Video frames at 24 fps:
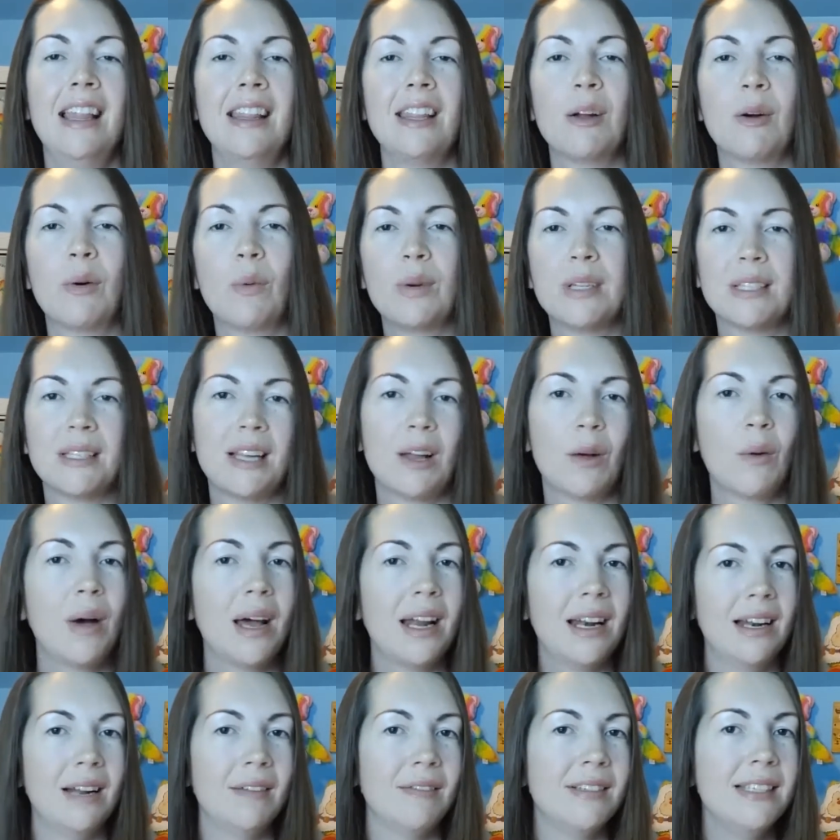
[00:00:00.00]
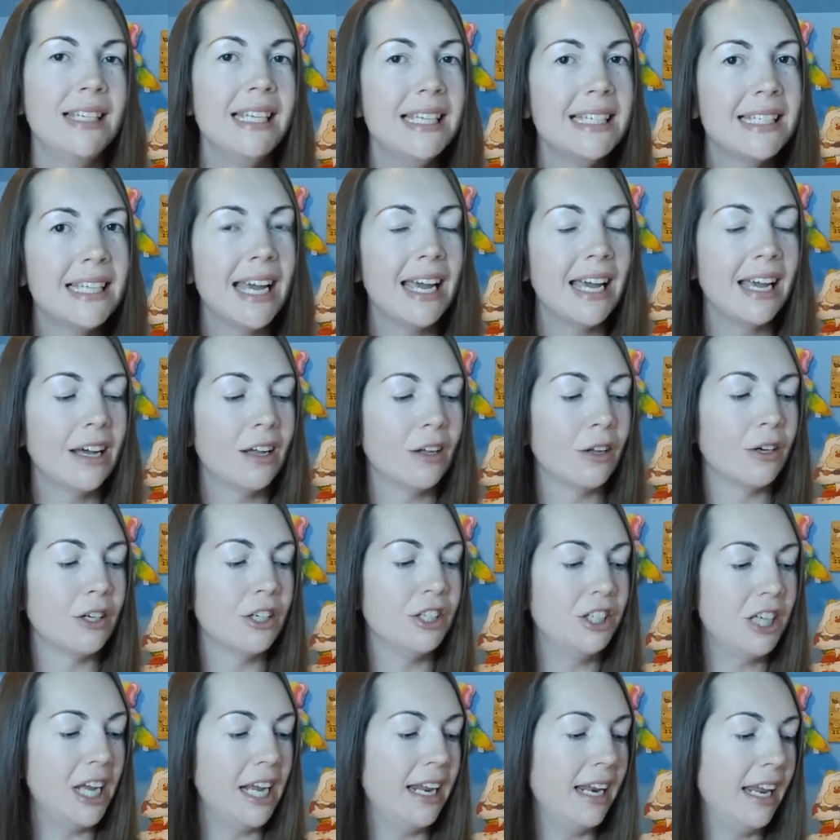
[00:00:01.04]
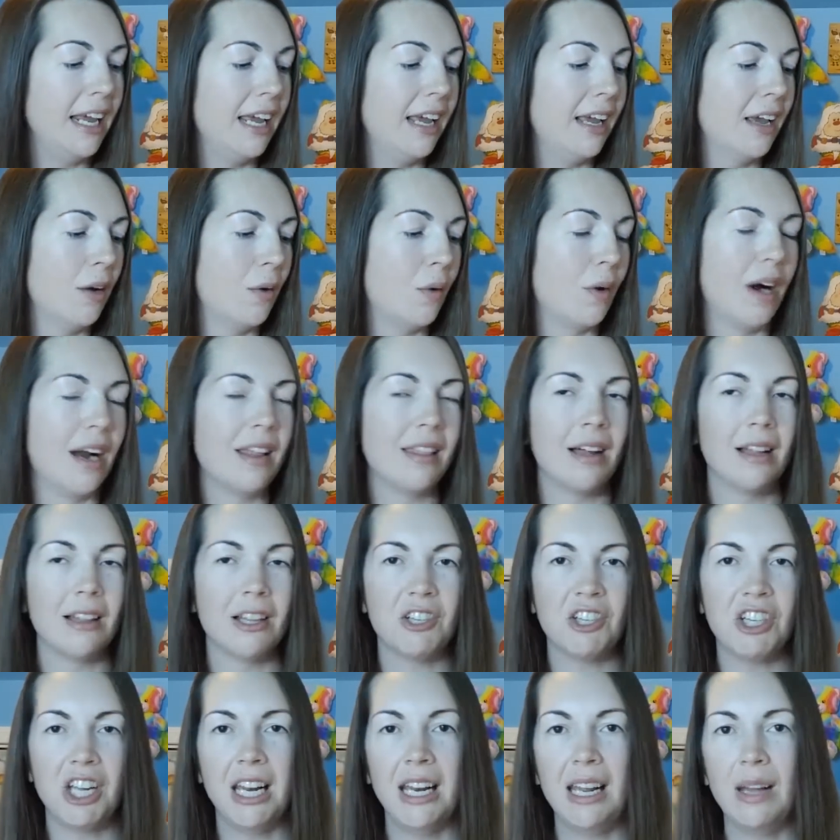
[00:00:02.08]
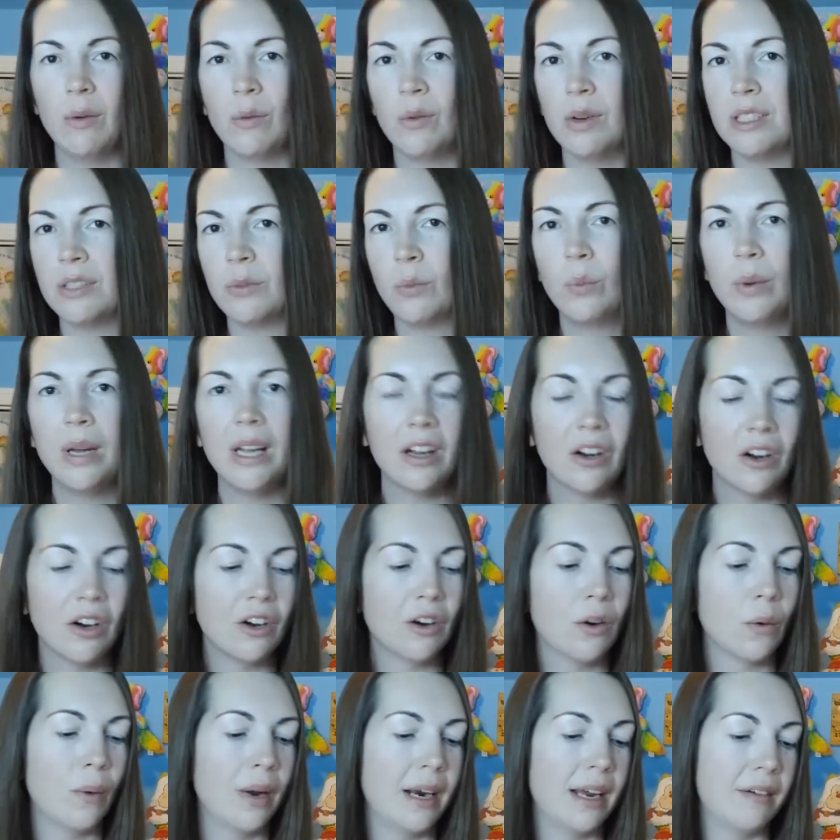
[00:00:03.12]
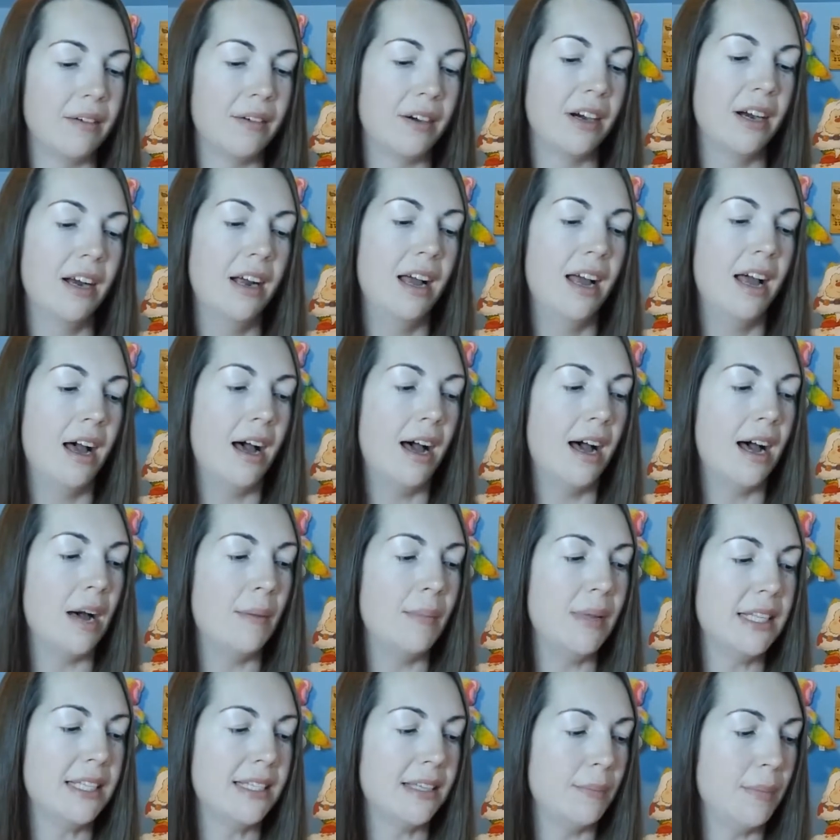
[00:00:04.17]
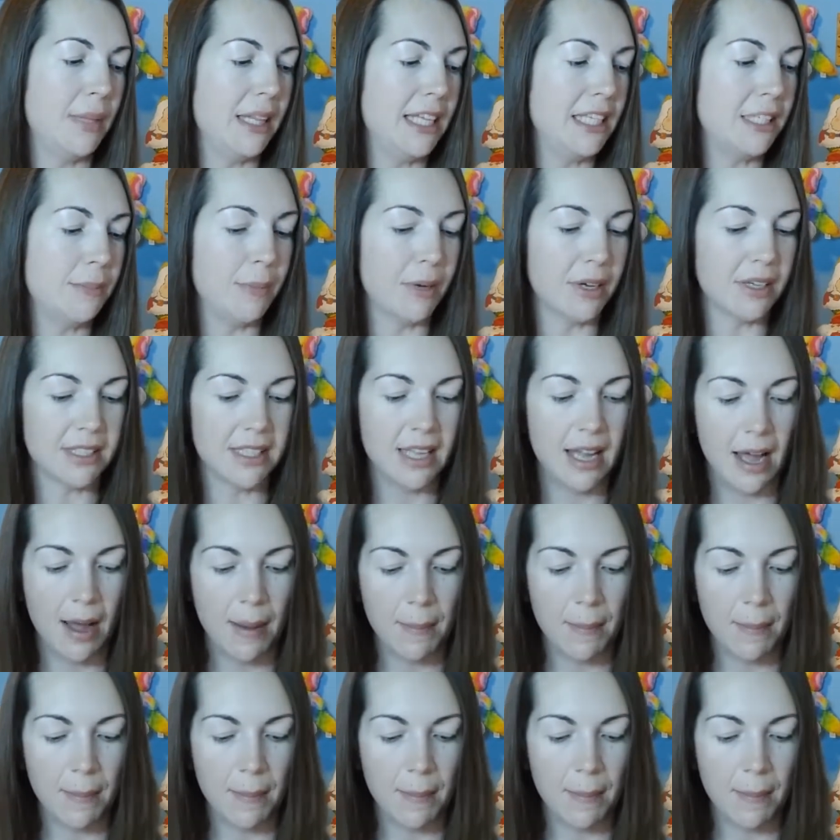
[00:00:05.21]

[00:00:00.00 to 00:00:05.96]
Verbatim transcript: there wasn't quite enough detail or shading, or I thought the shading was weird or whatever um, in some of these books.